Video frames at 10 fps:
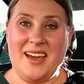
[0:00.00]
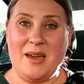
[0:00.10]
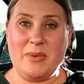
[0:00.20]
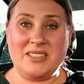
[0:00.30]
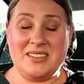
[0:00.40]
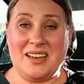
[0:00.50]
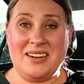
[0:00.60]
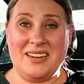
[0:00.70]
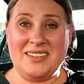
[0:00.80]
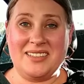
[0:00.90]

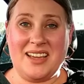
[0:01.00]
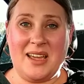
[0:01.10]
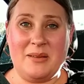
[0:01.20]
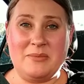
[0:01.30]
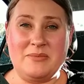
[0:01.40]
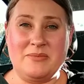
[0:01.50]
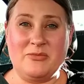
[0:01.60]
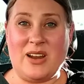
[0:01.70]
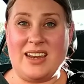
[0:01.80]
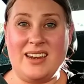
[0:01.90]
excited.
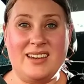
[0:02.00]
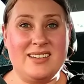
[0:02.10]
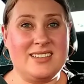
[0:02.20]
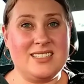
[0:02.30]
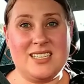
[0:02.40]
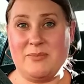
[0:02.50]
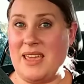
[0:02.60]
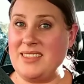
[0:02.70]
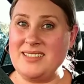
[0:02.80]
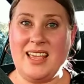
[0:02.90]
I'm ready to
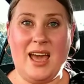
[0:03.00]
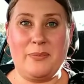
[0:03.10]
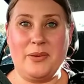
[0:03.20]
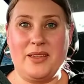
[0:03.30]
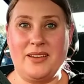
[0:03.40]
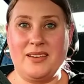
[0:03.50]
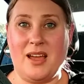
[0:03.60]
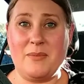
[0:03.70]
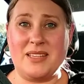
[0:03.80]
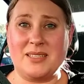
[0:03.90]
make this happen.
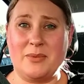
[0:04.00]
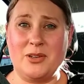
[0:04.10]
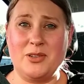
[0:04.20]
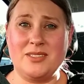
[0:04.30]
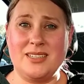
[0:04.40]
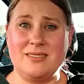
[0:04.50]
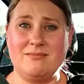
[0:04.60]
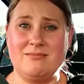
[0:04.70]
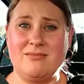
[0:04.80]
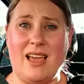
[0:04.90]
I met someone who did
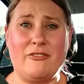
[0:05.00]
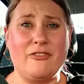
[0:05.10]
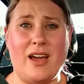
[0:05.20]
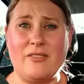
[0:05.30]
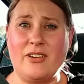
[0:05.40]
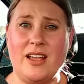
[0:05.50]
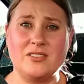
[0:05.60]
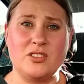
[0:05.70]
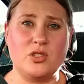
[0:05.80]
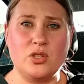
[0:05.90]
like 5
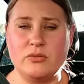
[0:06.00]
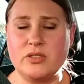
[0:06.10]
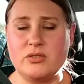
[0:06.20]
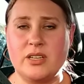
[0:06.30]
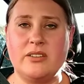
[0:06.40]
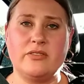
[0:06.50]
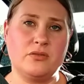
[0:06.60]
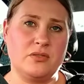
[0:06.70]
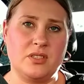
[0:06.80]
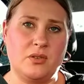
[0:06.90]
rounds and 2
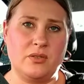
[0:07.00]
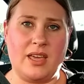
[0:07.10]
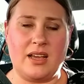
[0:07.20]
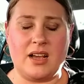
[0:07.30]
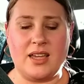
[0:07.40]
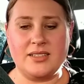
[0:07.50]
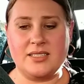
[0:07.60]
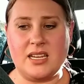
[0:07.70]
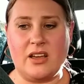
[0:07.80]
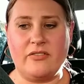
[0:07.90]
retrievals and all that kind of
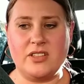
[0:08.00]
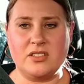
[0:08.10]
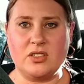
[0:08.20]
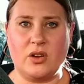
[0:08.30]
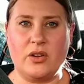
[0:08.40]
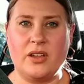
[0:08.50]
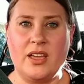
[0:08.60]
stuff, and so